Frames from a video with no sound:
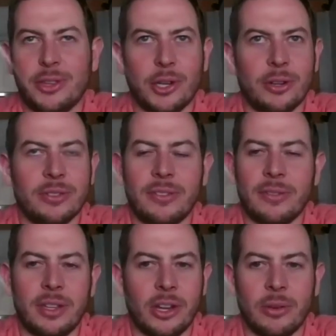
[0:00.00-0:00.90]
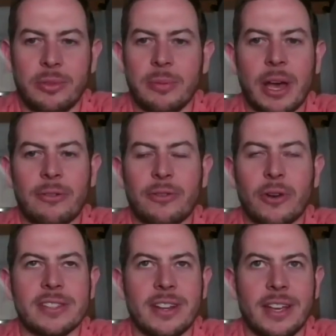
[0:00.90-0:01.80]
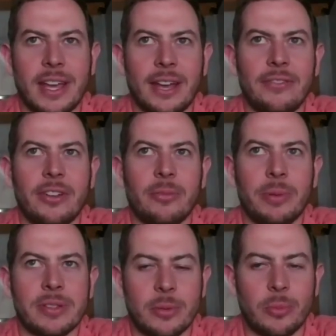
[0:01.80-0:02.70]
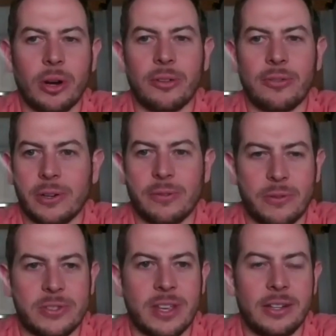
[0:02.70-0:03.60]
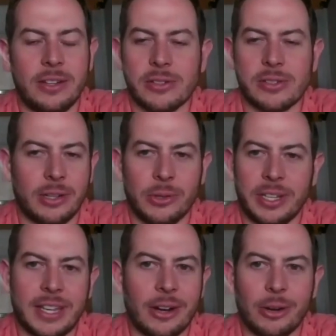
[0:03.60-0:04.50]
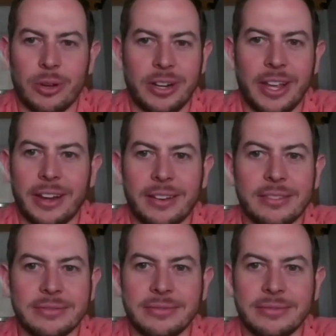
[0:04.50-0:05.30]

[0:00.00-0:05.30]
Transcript: so, you know the amount of friends that I have that have been somewhere for for ten years, I can only count on one hand.